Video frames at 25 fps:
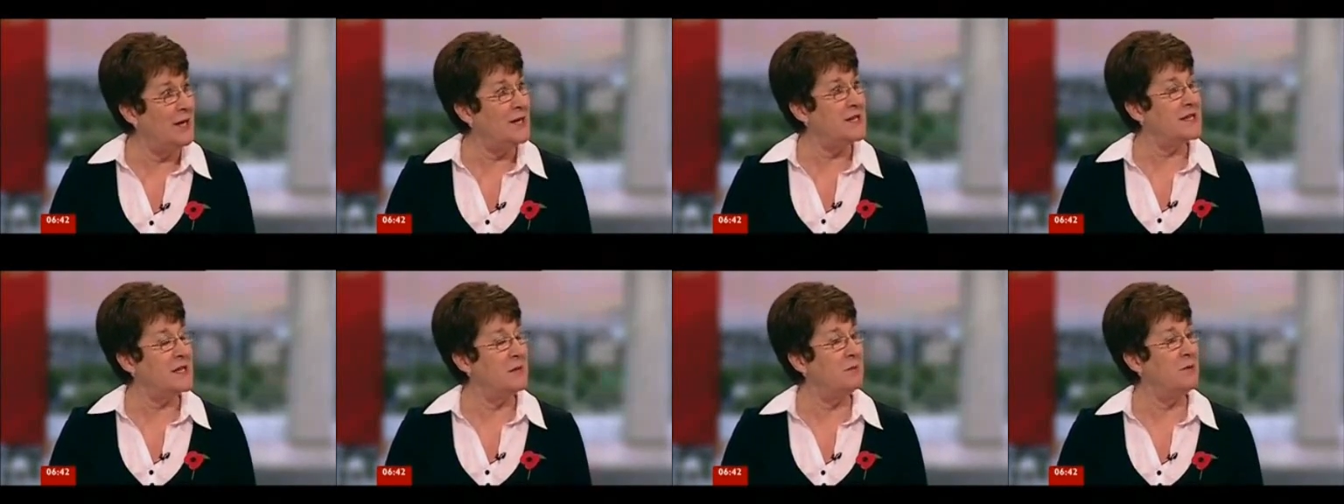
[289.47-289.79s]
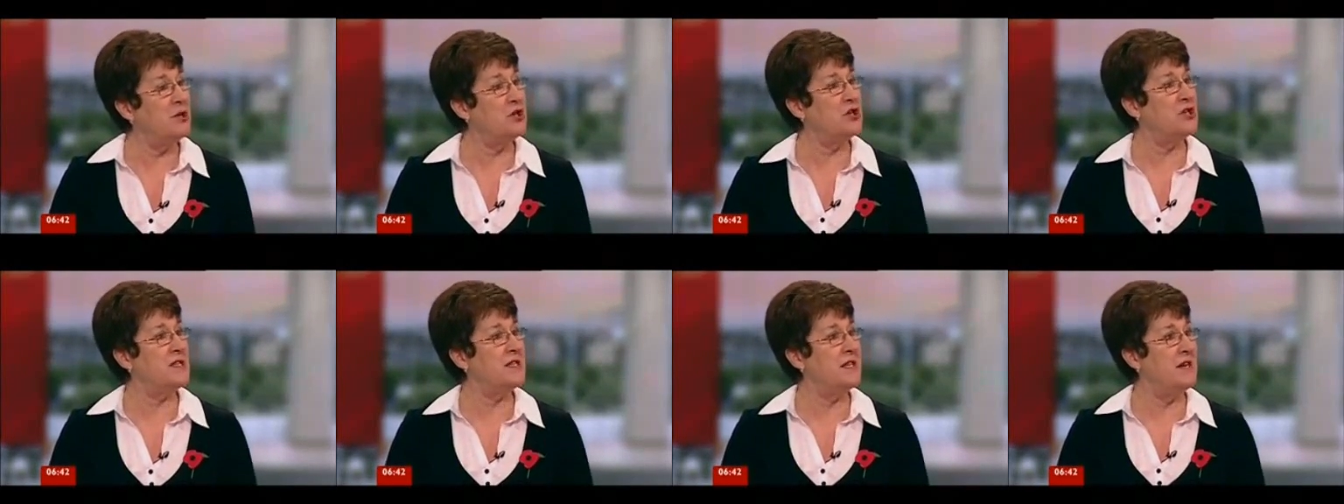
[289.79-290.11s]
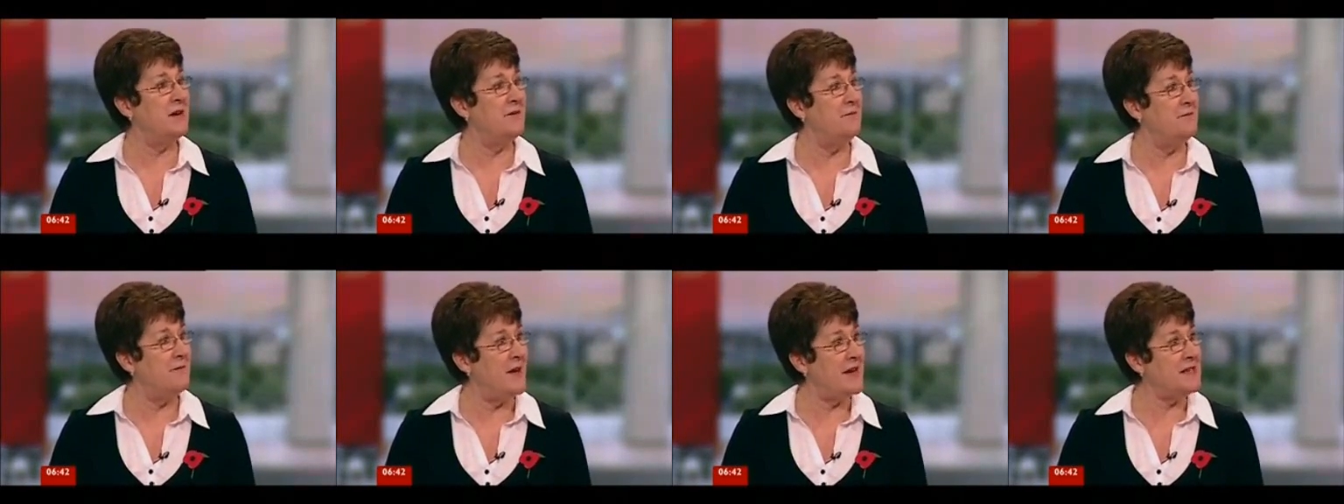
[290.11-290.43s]
so much as an
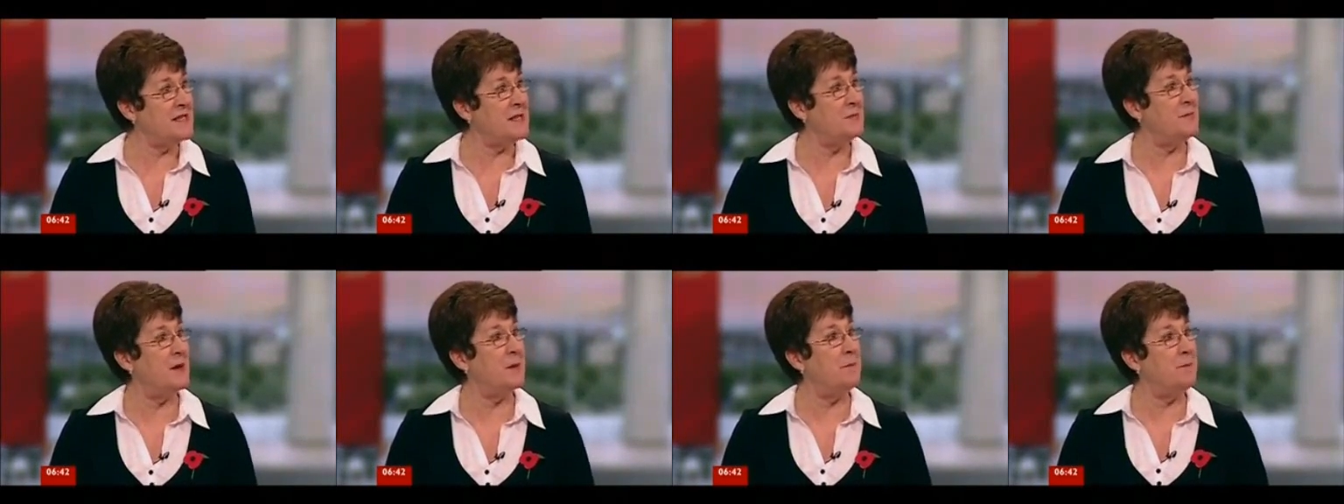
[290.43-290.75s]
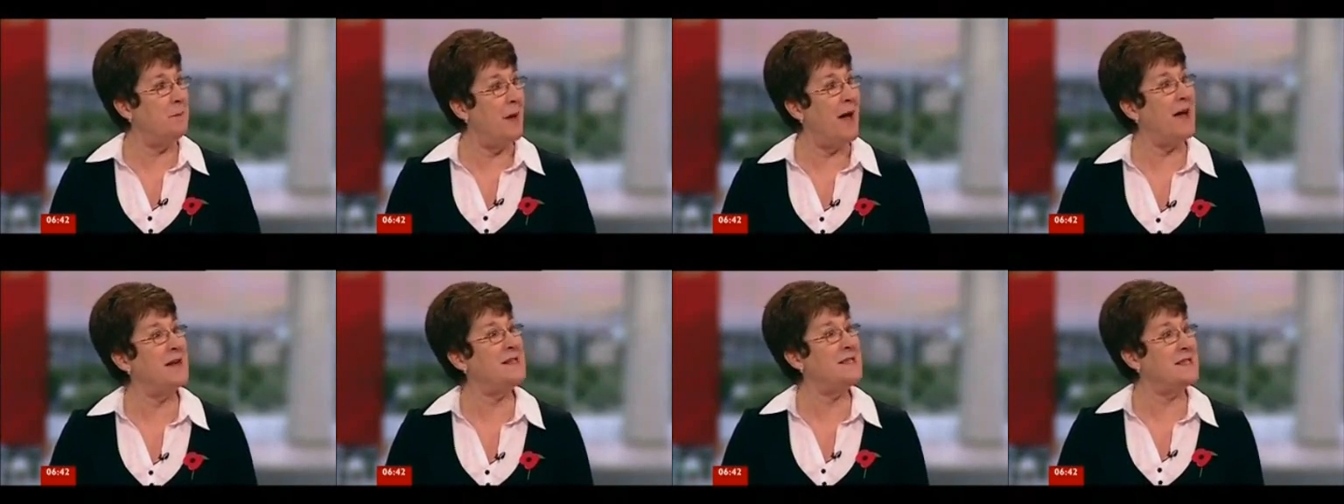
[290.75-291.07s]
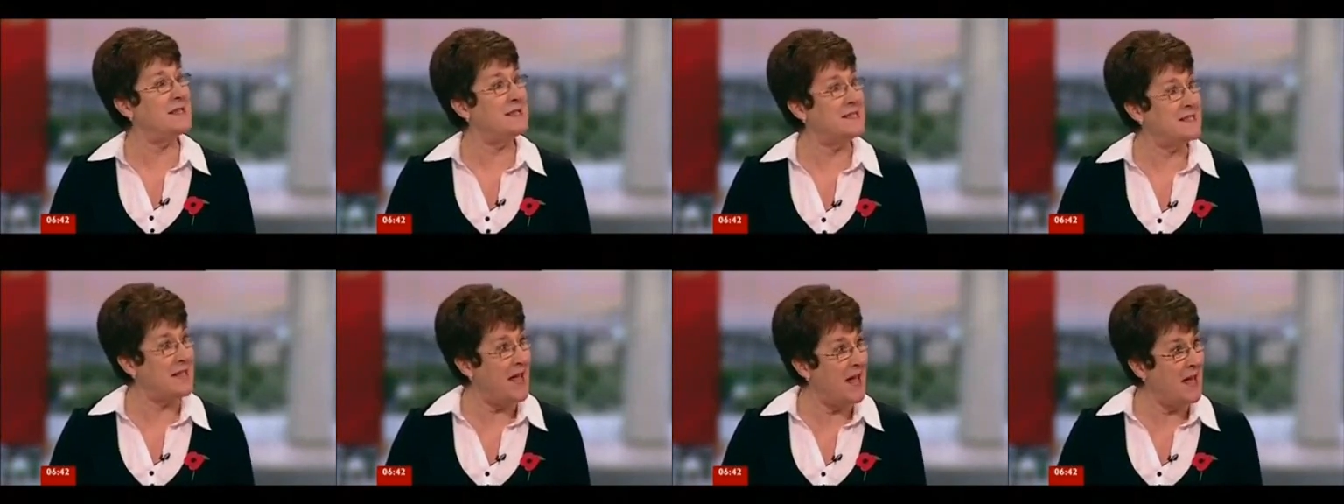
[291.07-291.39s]
investment by
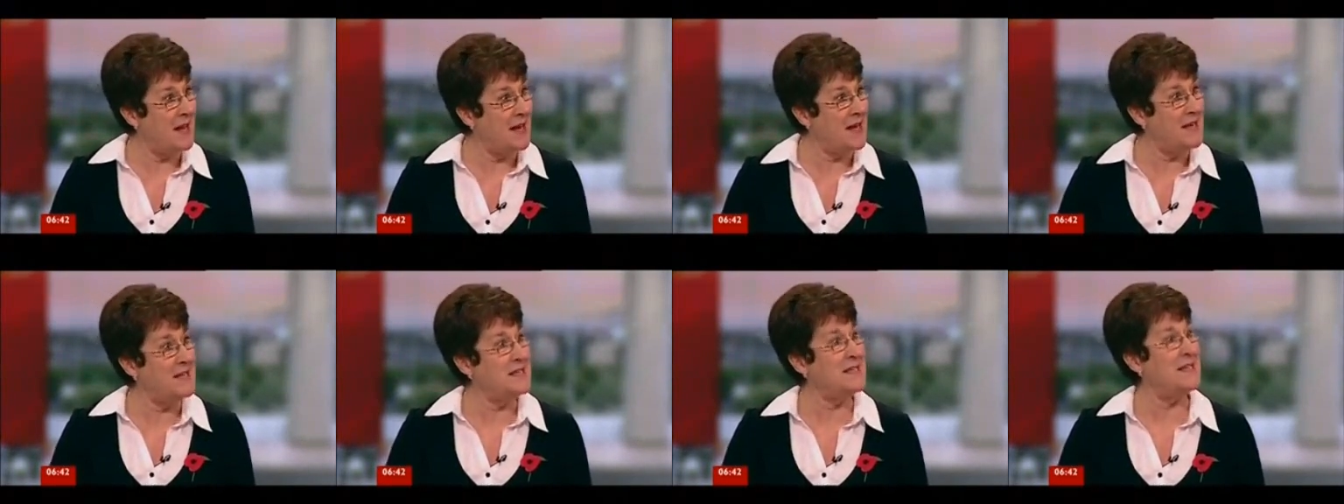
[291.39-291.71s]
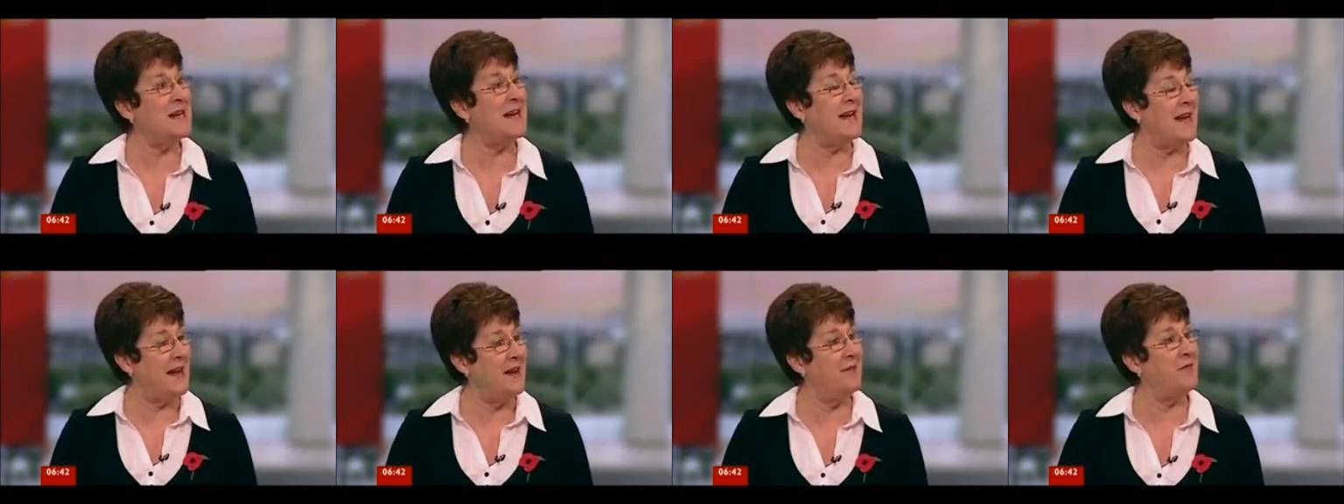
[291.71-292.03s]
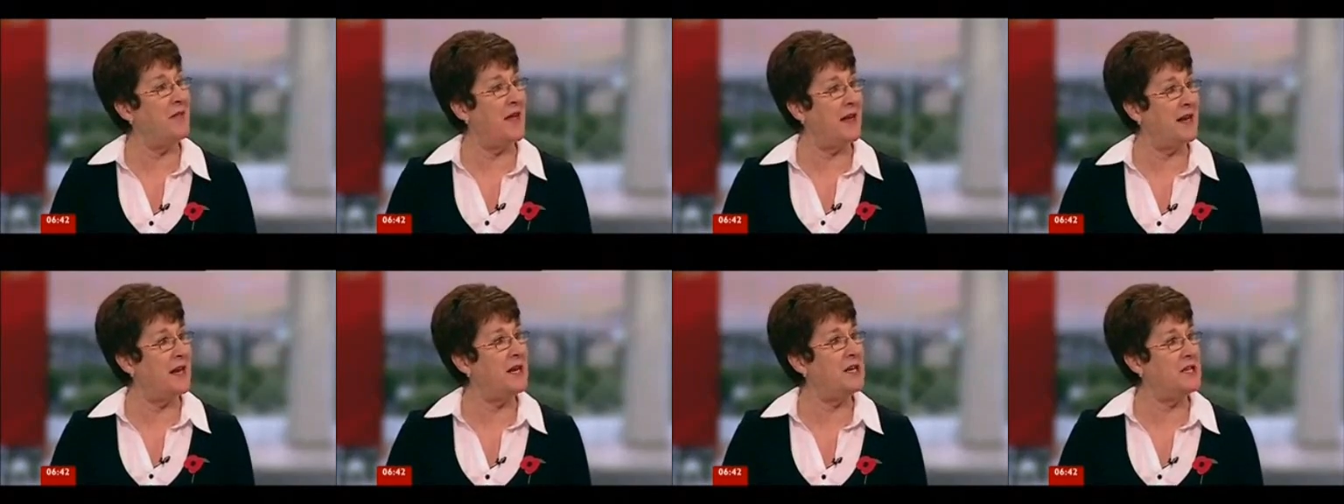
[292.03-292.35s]
society
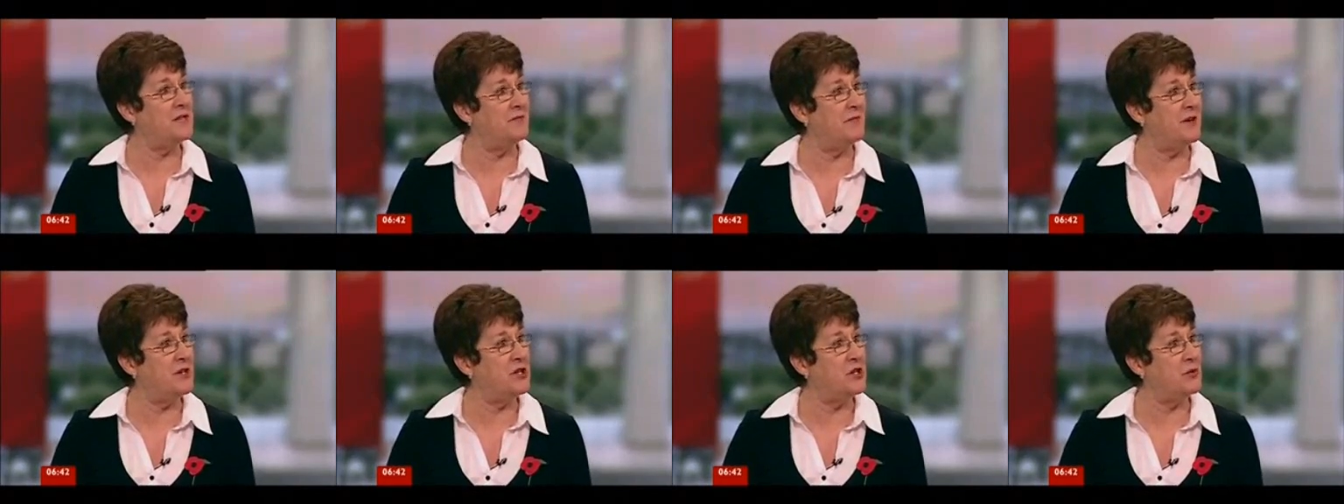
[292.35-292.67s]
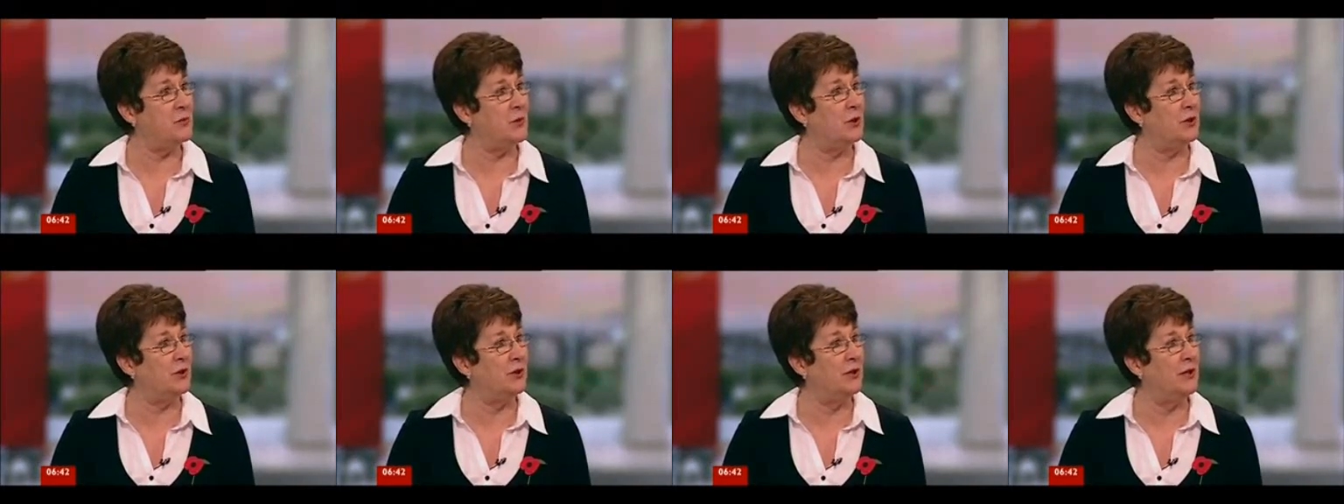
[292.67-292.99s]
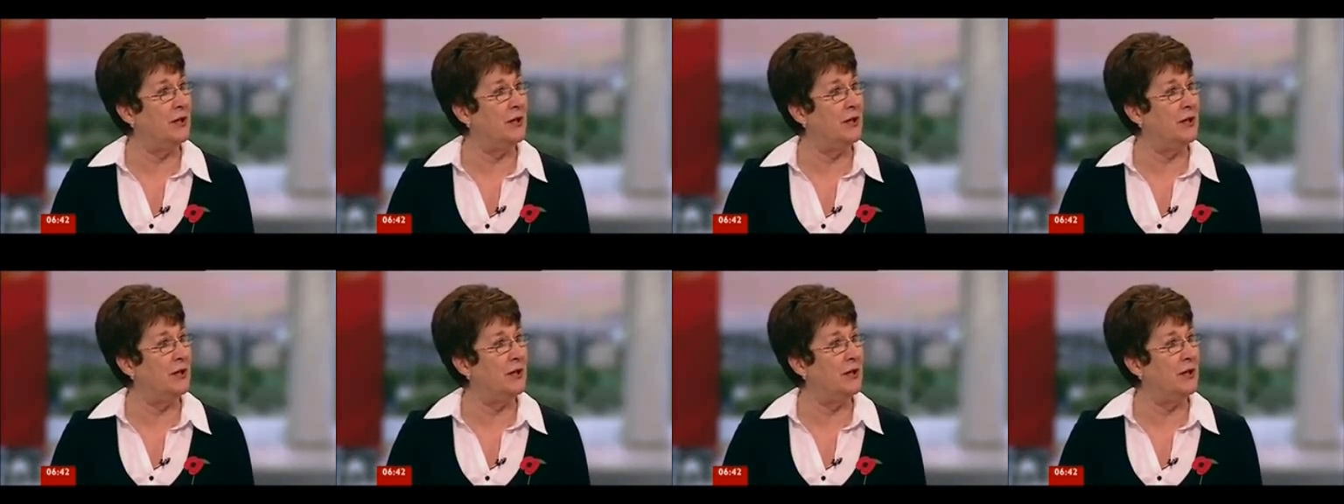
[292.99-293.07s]
in that individual.